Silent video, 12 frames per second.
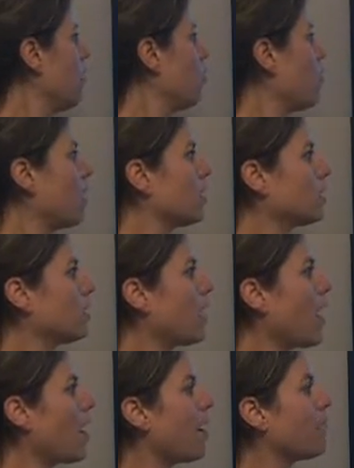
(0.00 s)
We also
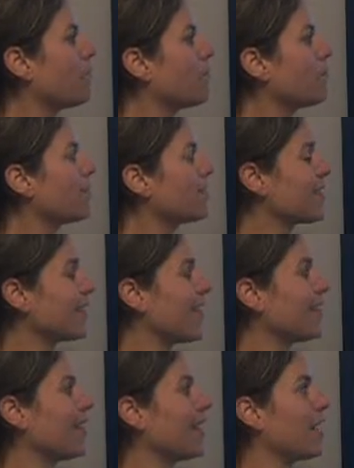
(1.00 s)
have
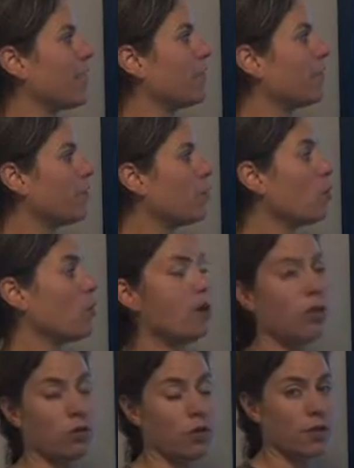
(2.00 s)
slightly
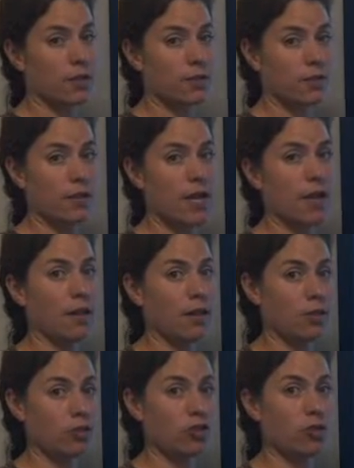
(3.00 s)
fewer units for sale
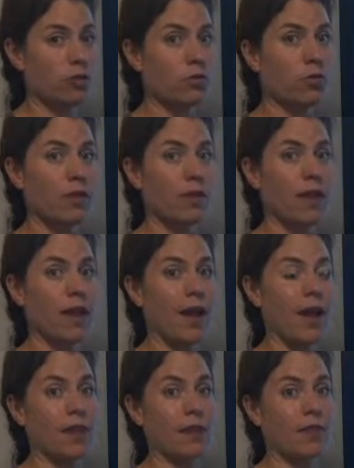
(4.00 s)
in June. We only
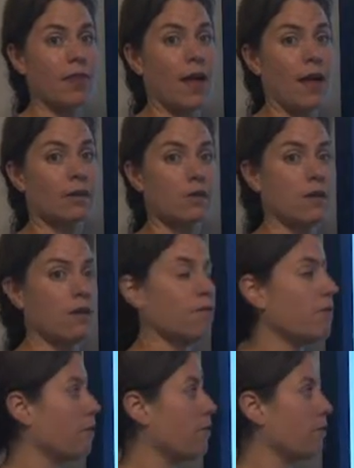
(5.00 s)
had
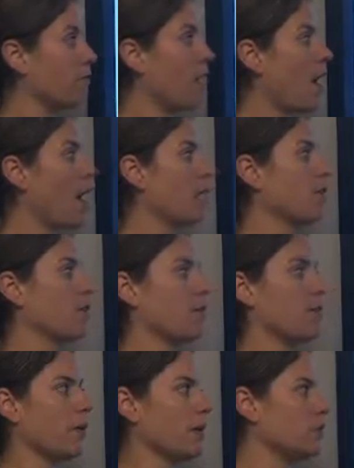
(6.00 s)
1,055
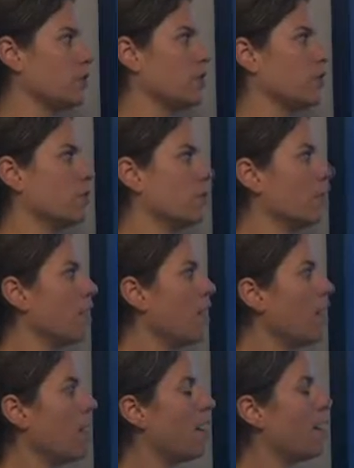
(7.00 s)
compared to
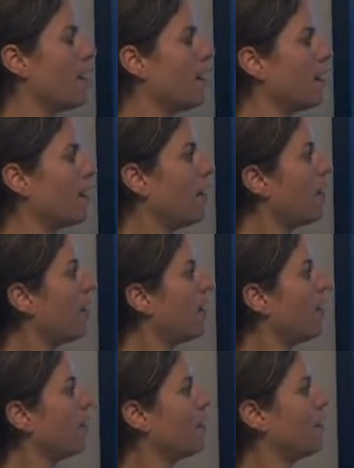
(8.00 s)

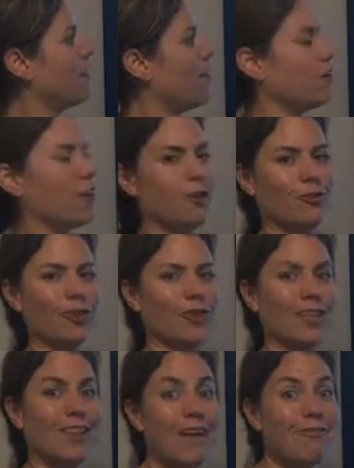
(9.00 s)

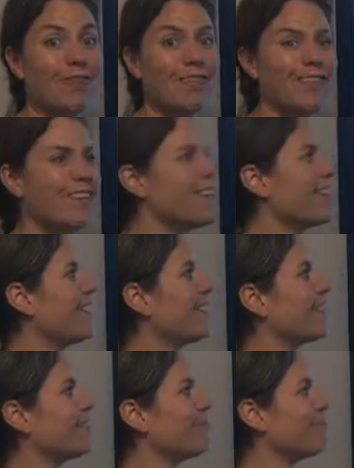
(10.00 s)
1,111
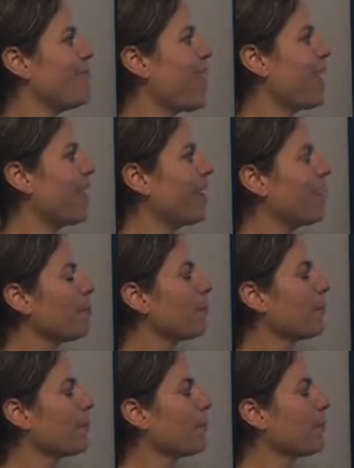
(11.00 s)
in May,